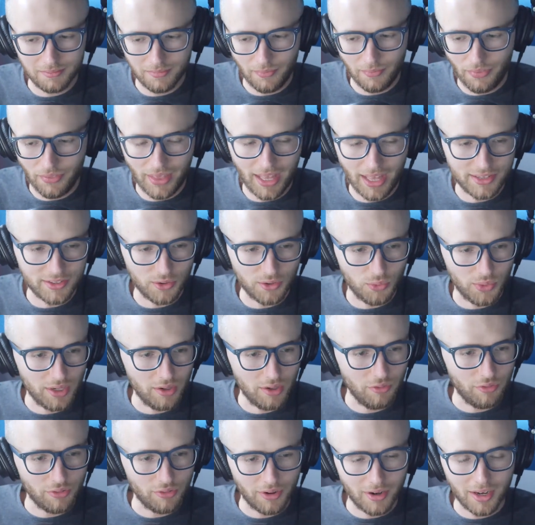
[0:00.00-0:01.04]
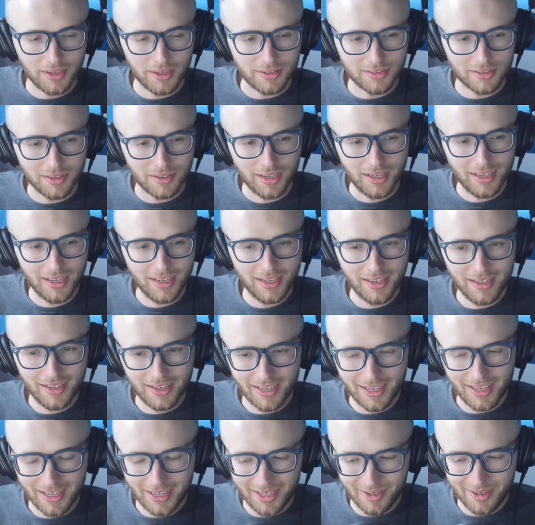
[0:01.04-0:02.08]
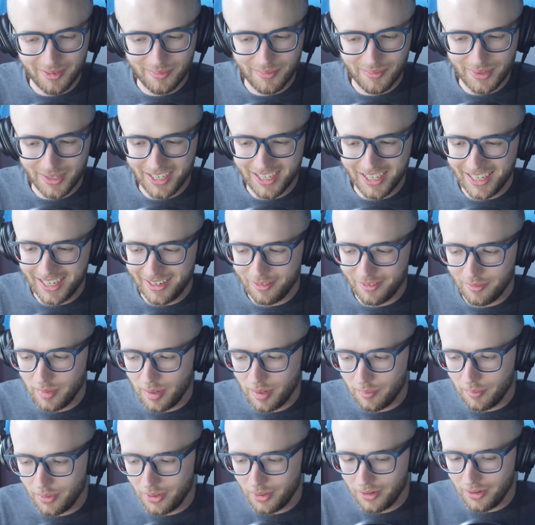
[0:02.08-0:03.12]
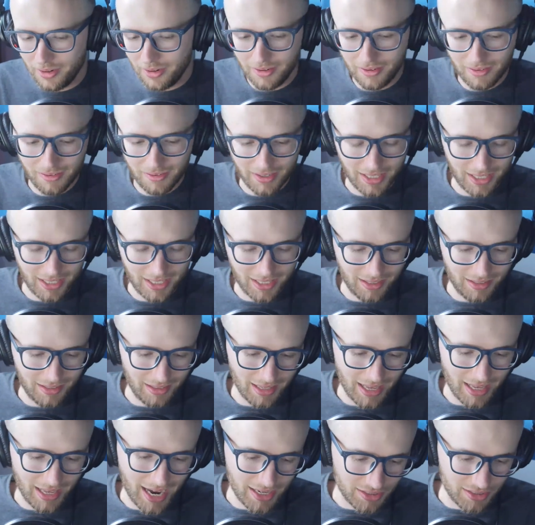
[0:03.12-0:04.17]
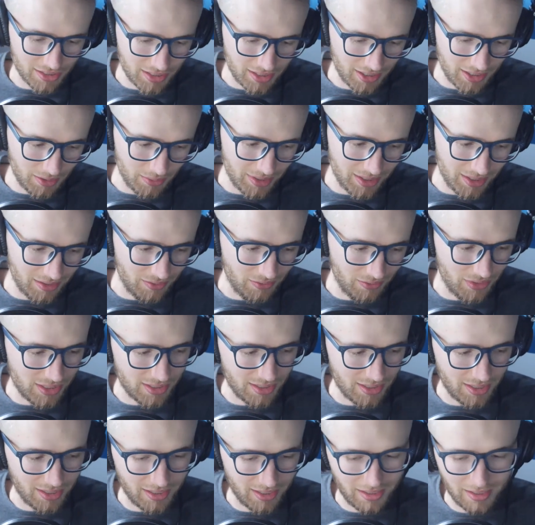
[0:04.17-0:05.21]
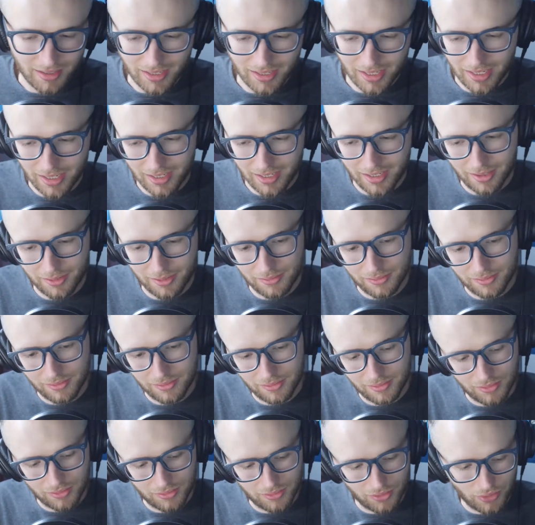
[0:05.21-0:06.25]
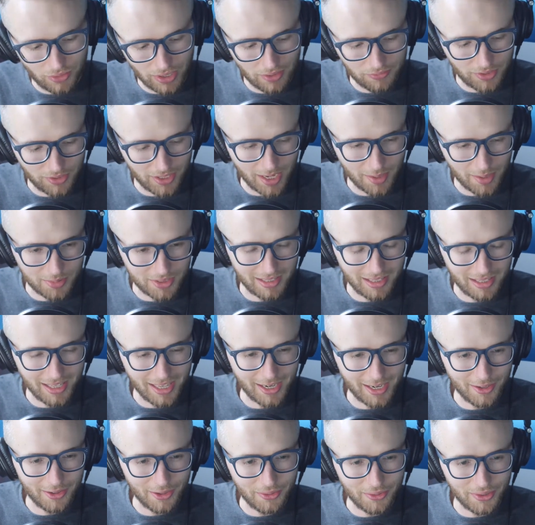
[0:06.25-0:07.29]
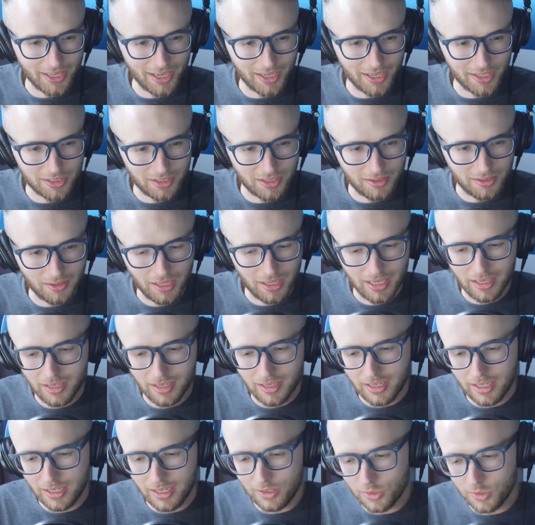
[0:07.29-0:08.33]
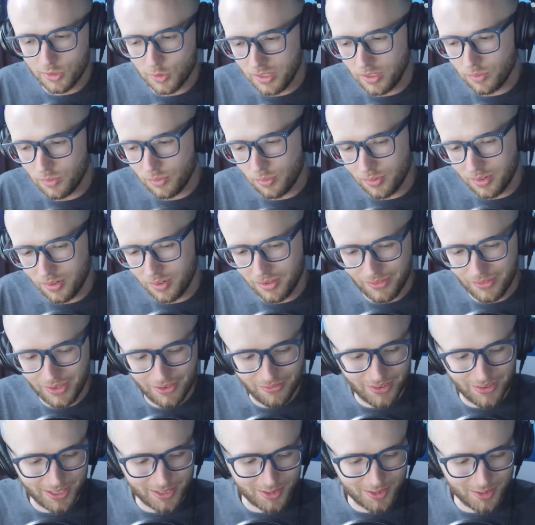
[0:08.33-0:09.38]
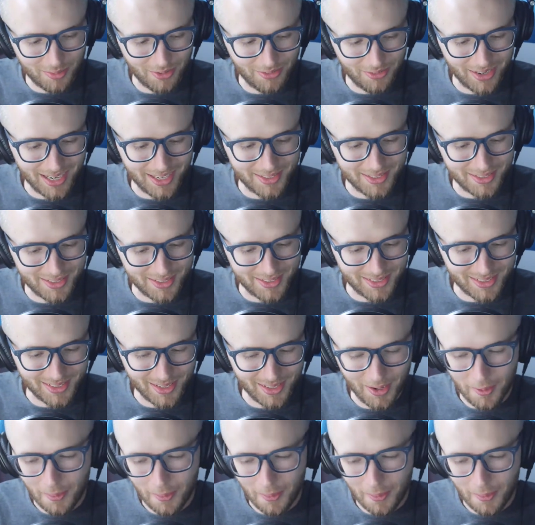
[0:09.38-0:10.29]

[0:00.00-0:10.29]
that's a win for us. Mm-hmm. Um, I remember uh, last year we had visited uh, Crafty Apes Atlanta location. I was speaking with one of the VFX supervisors,